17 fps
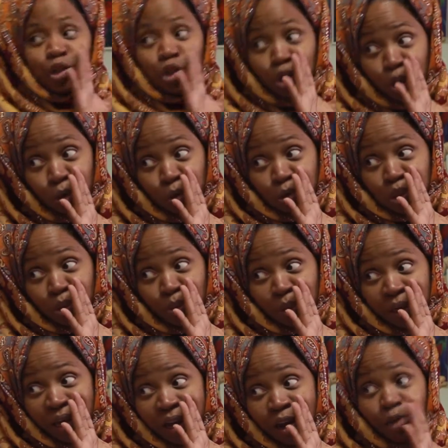told
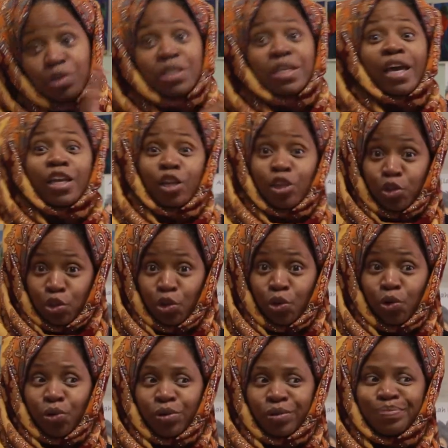someone else, and in
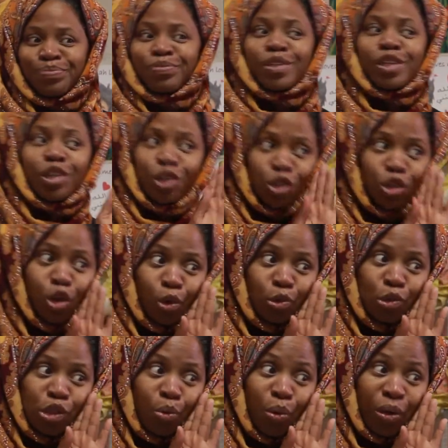turn
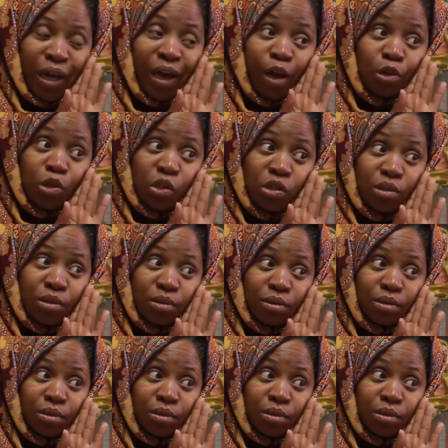told someone else.